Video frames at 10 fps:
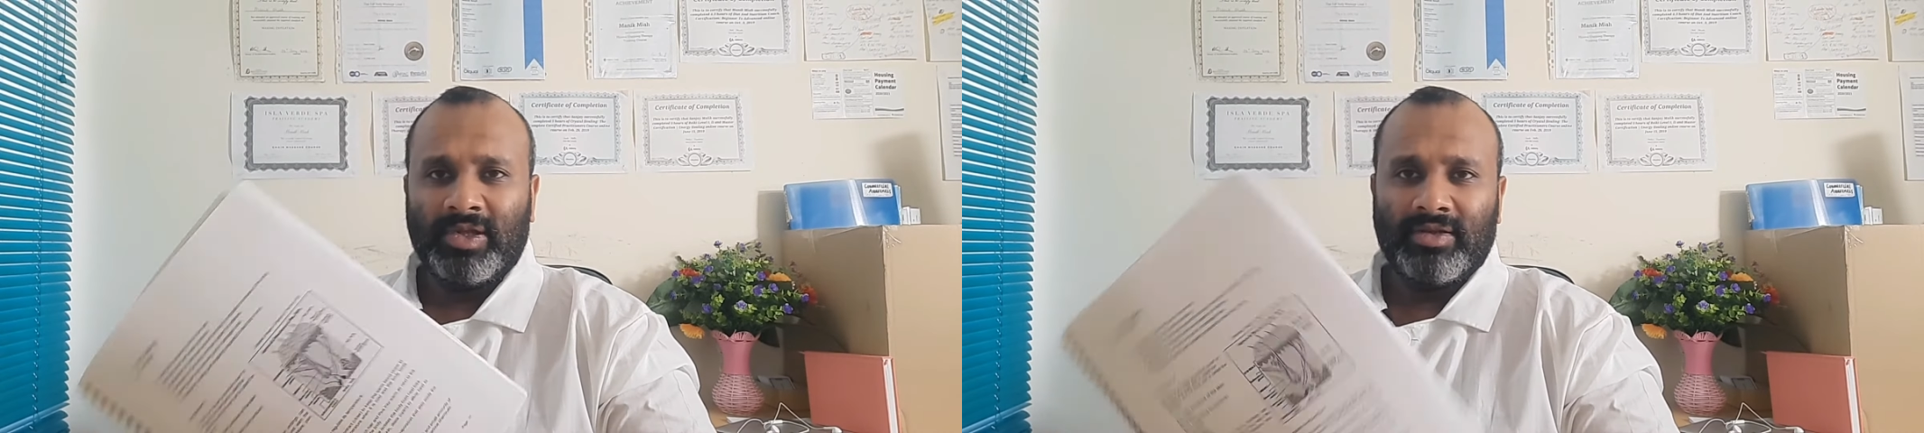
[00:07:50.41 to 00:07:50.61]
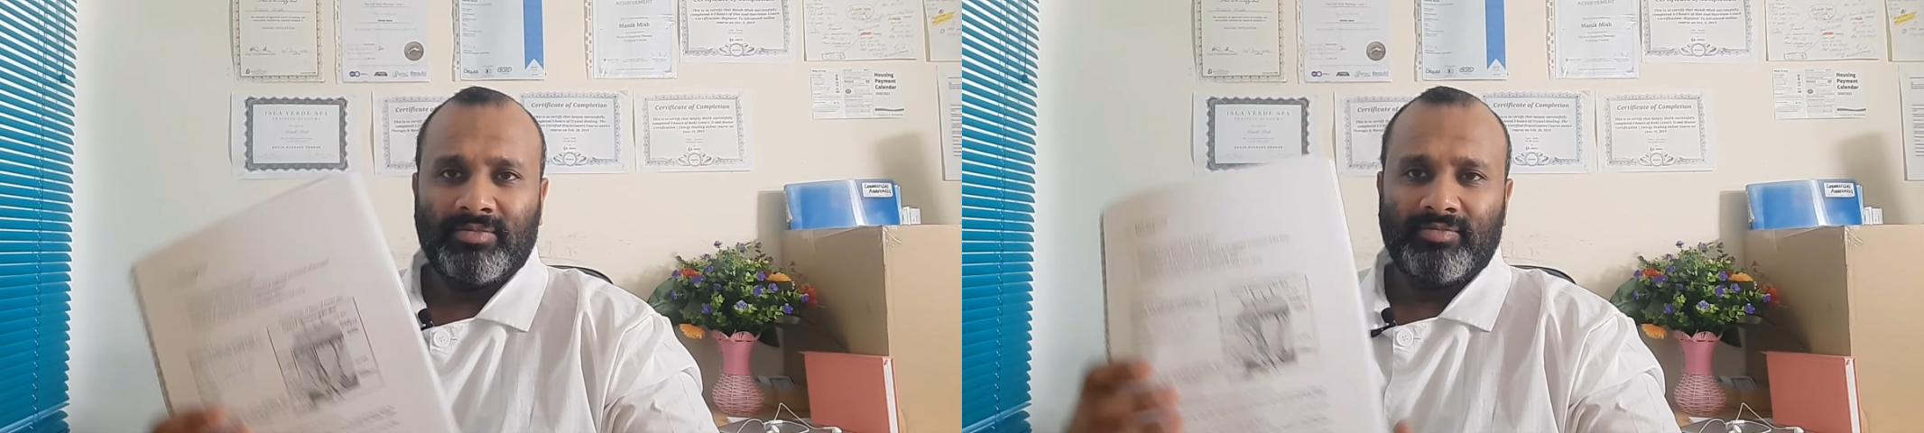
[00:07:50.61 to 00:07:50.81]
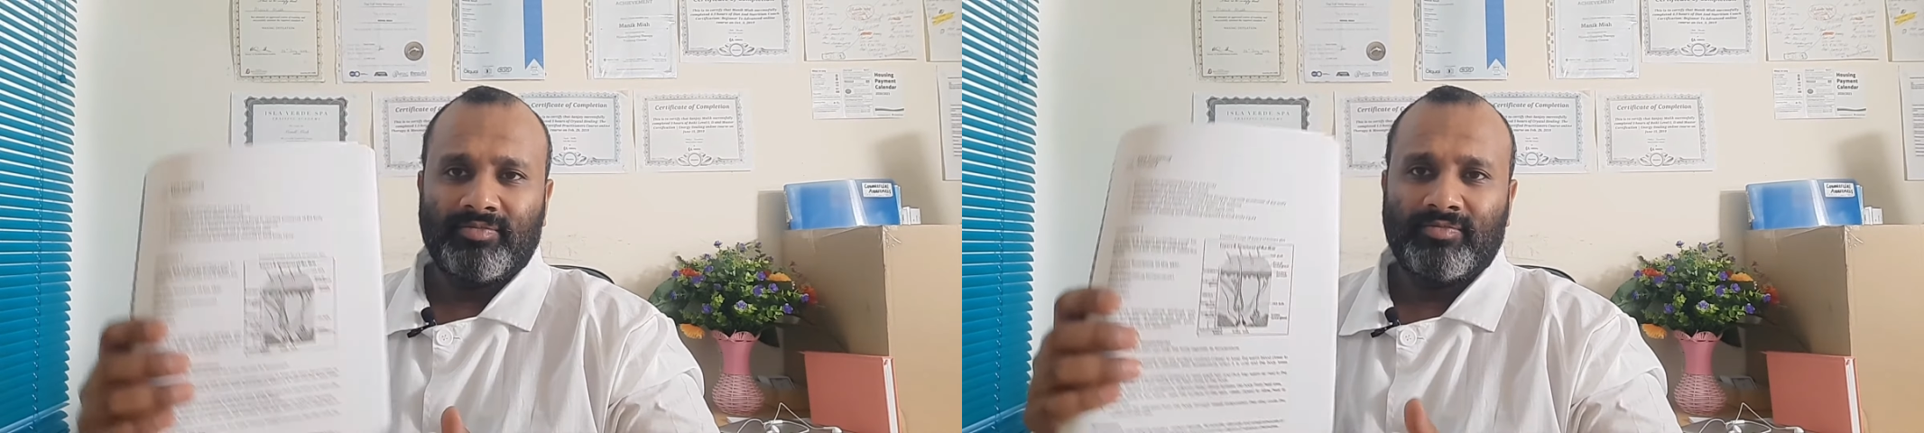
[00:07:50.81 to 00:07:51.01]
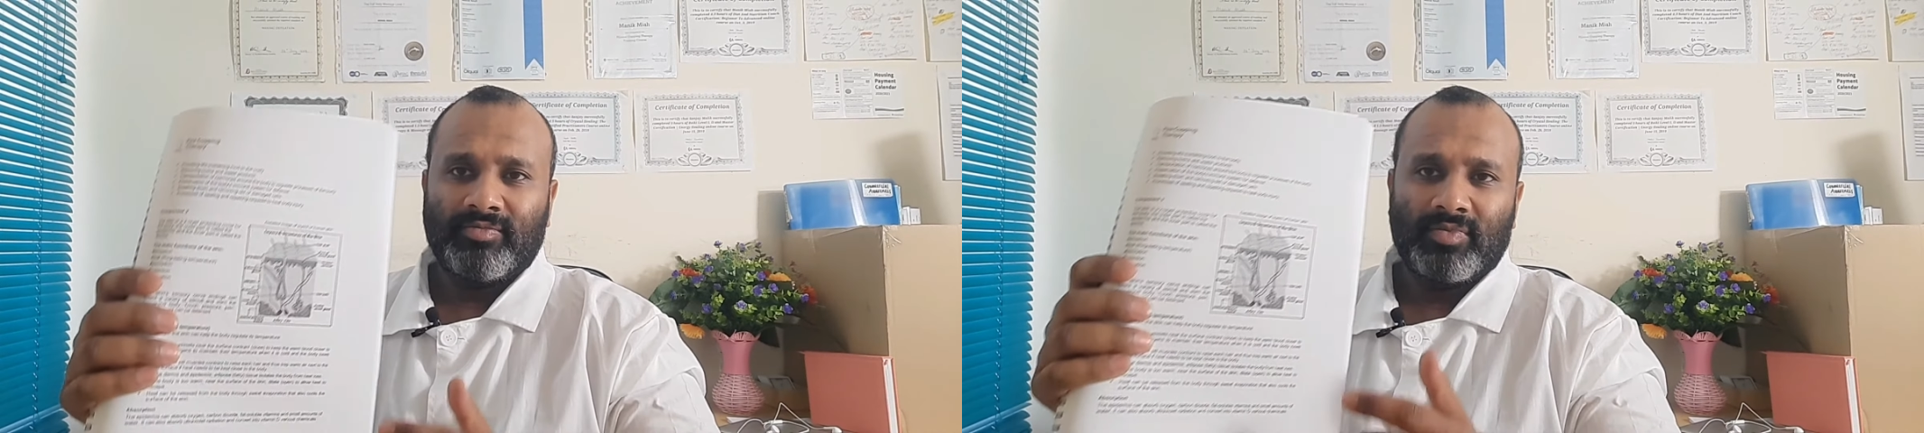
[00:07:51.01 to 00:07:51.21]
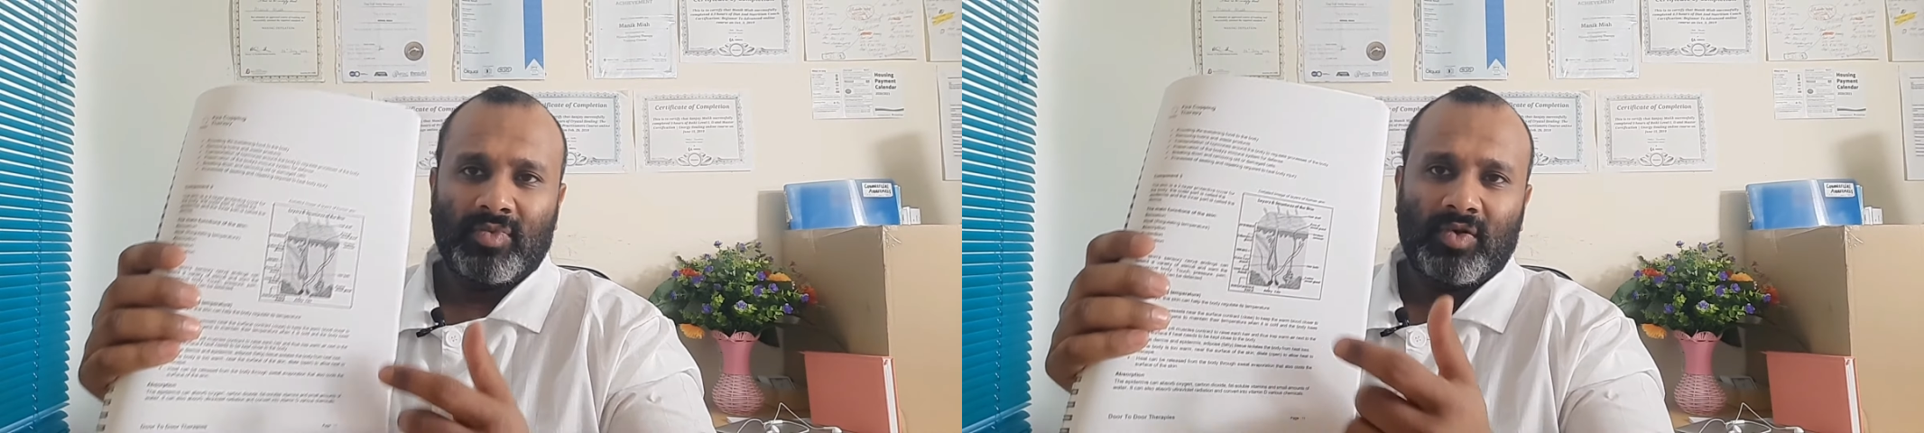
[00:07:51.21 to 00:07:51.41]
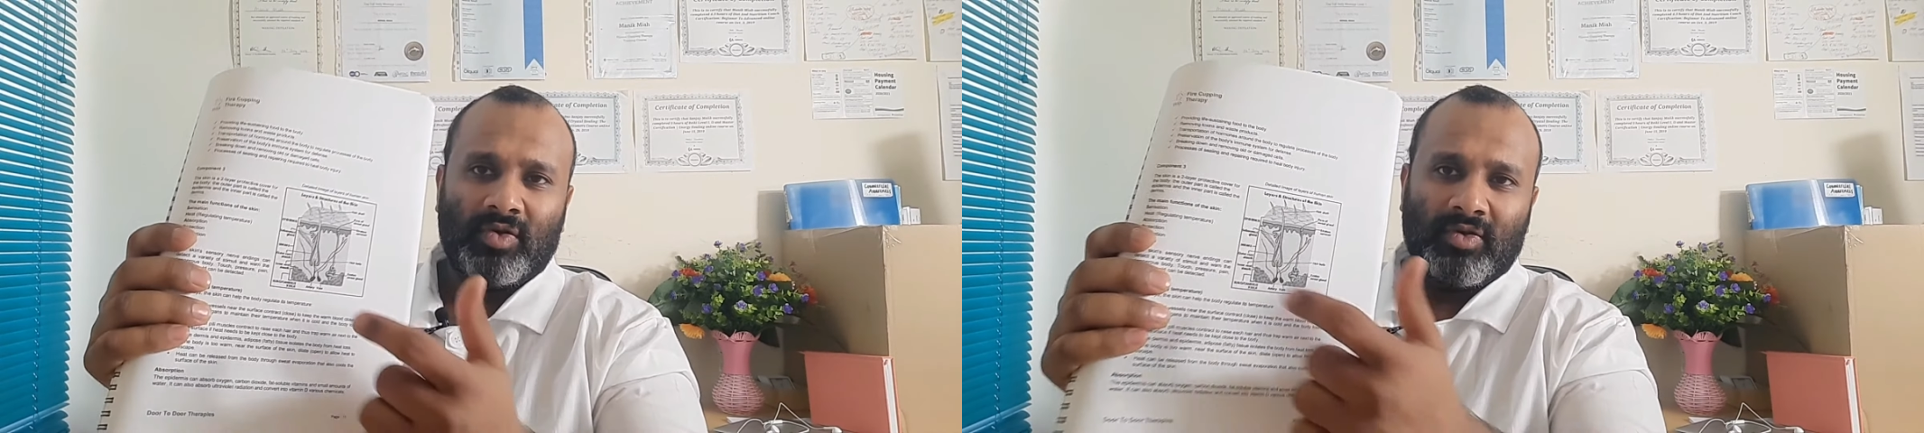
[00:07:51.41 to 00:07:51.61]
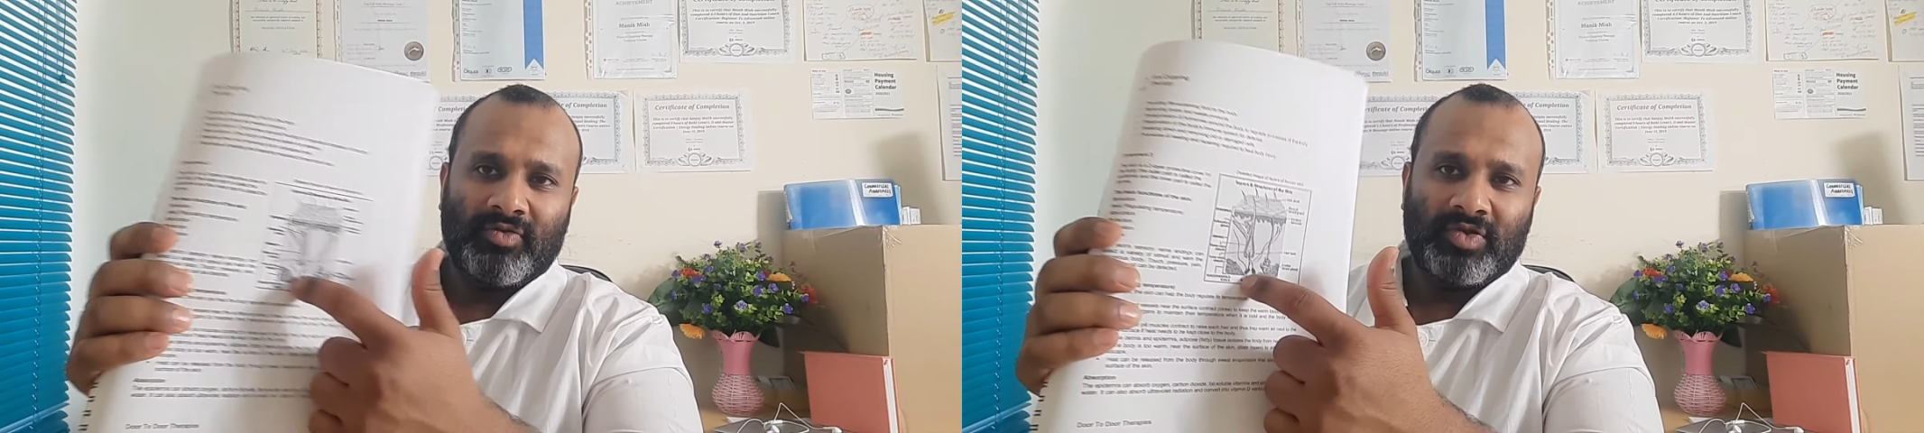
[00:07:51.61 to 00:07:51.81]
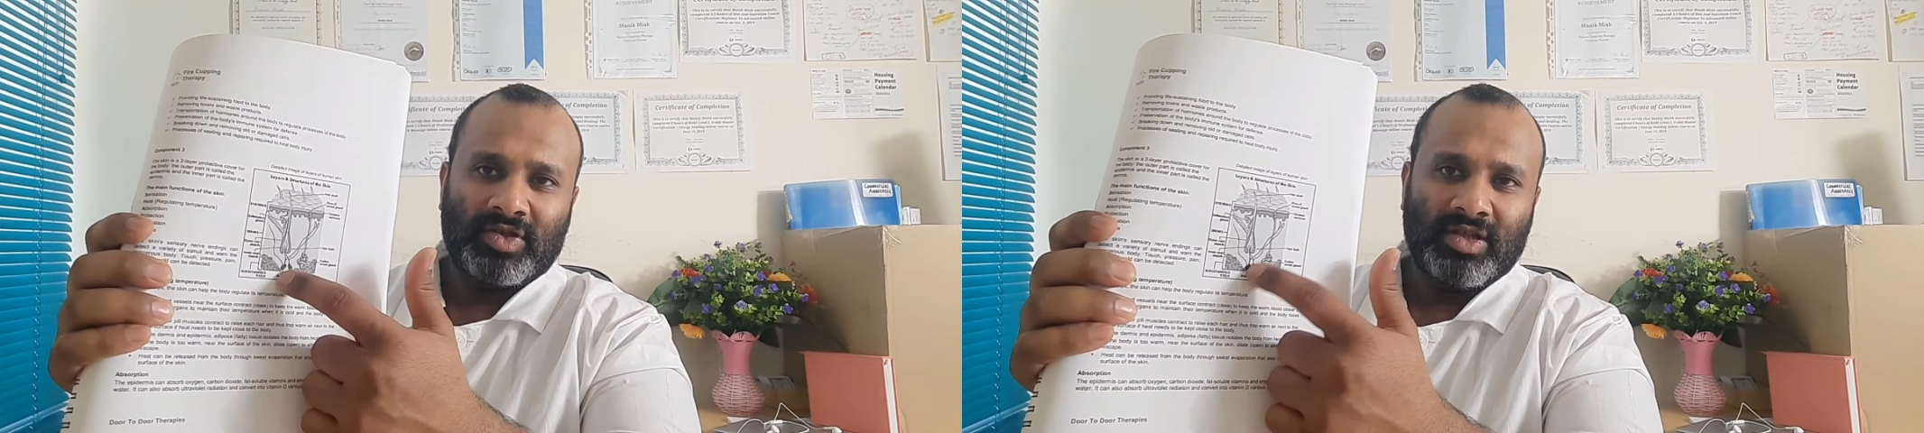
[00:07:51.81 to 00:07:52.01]
here
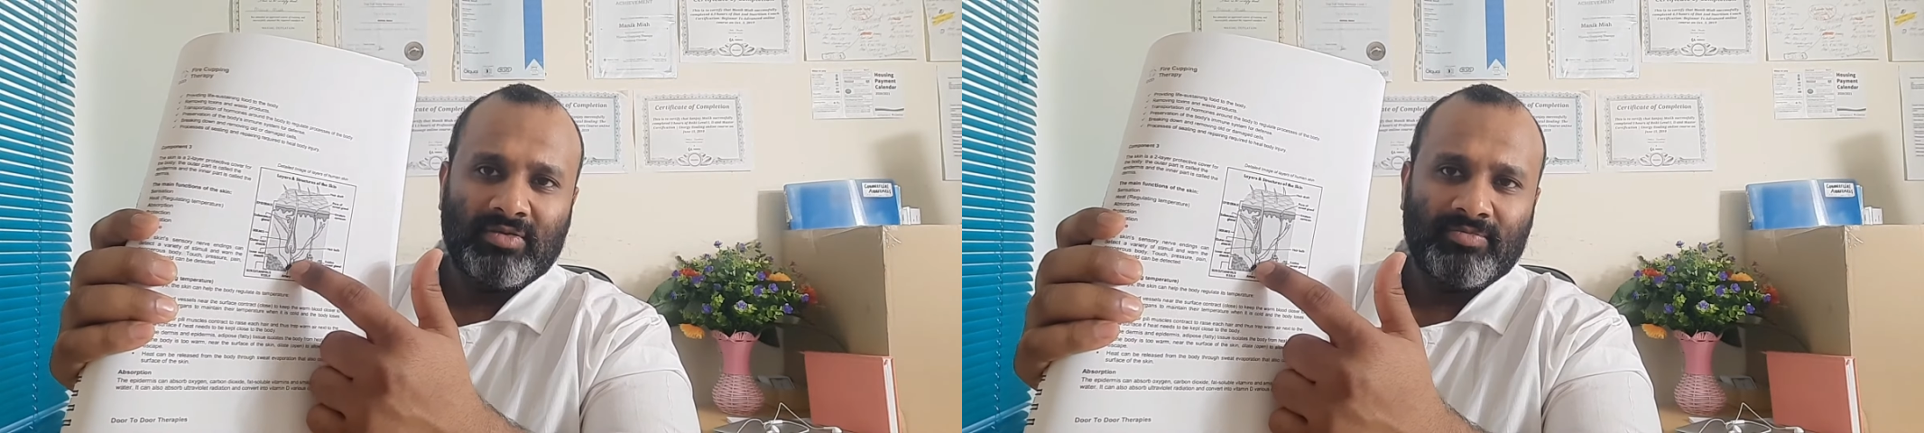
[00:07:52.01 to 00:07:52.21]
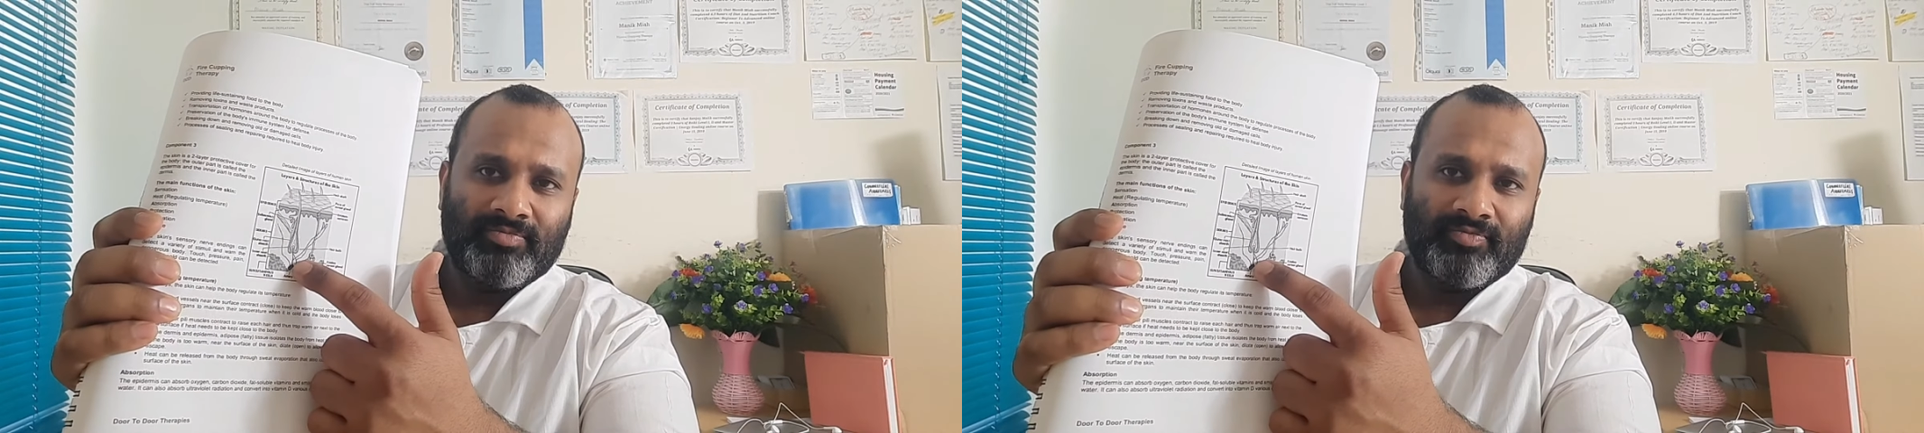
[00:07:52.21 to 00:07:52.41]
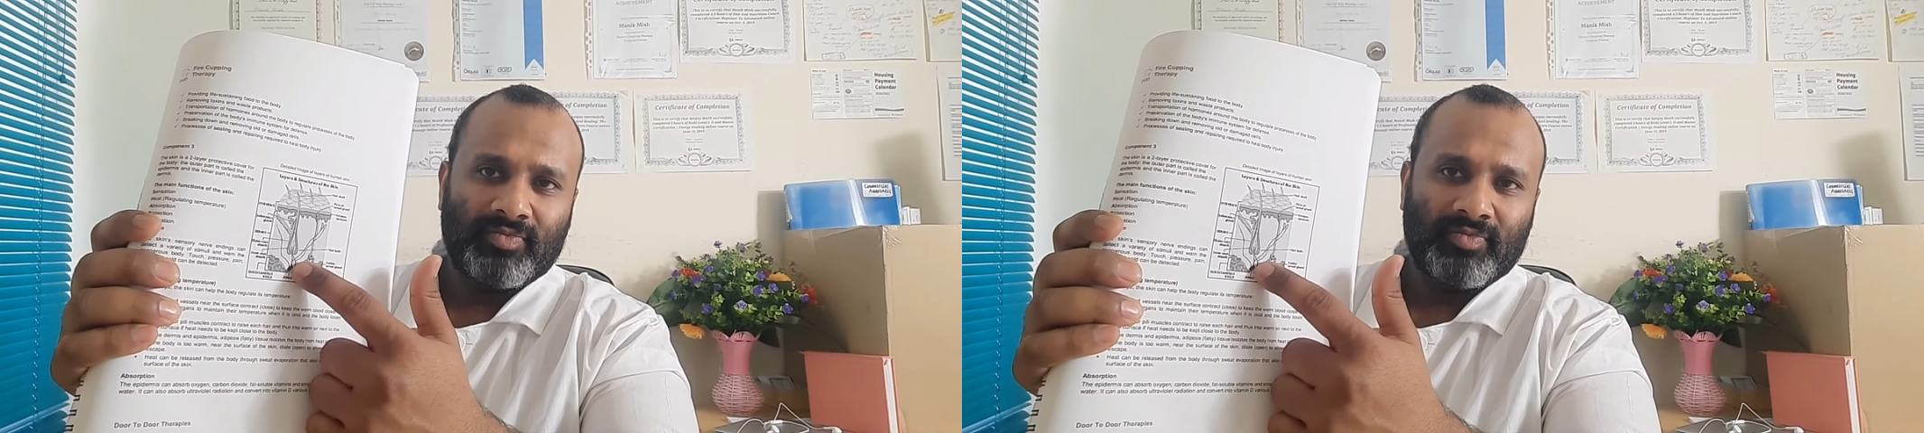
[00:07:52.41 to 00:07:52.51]
of the skin.